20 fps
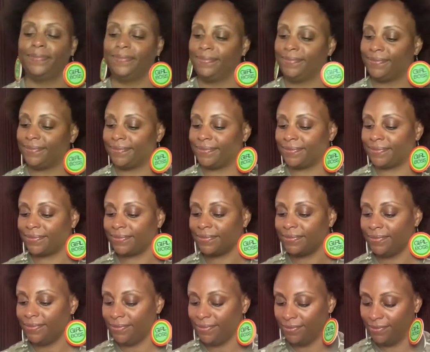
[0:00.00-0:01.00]

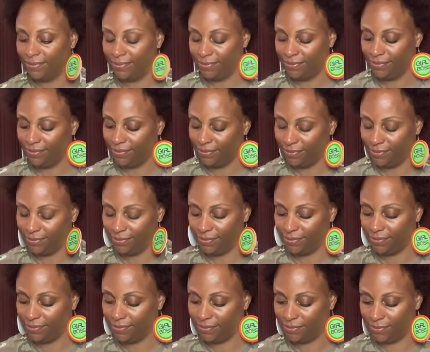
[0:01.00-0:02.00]

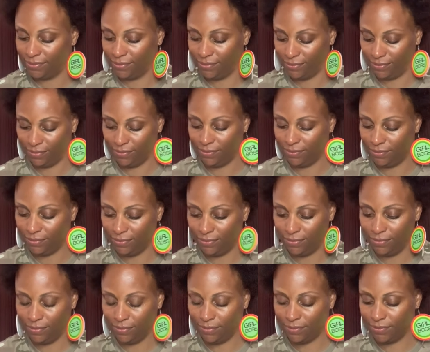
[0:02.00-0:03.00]

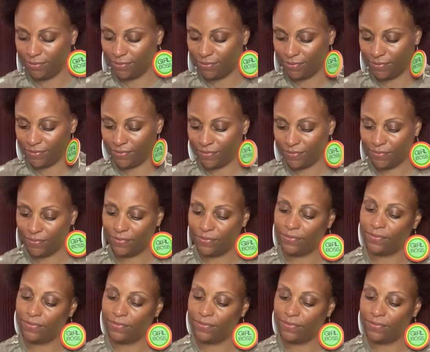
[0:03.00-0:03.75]
No one is speaking in this clip.